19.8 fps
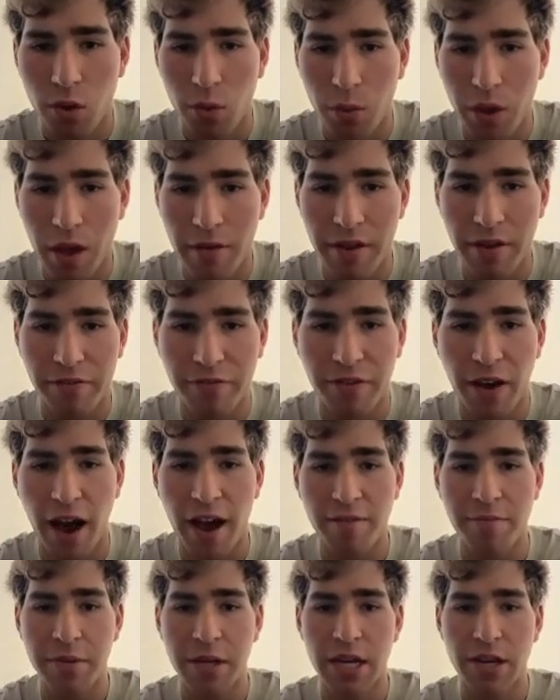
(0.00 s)
We have a
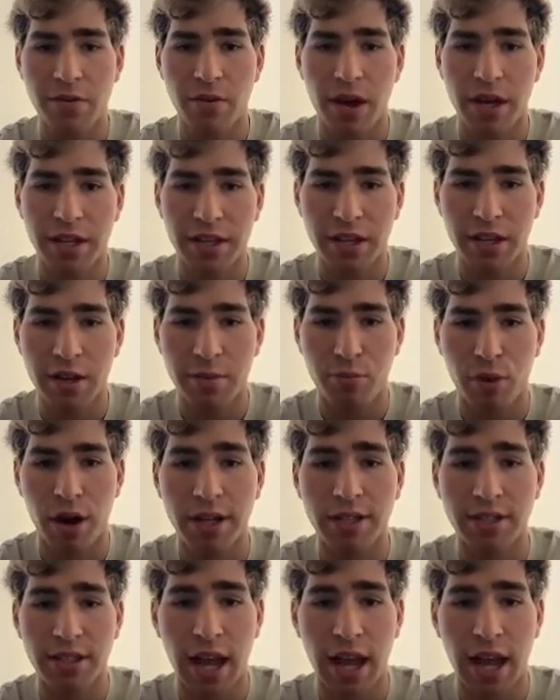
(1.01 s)
5-minute right here. Price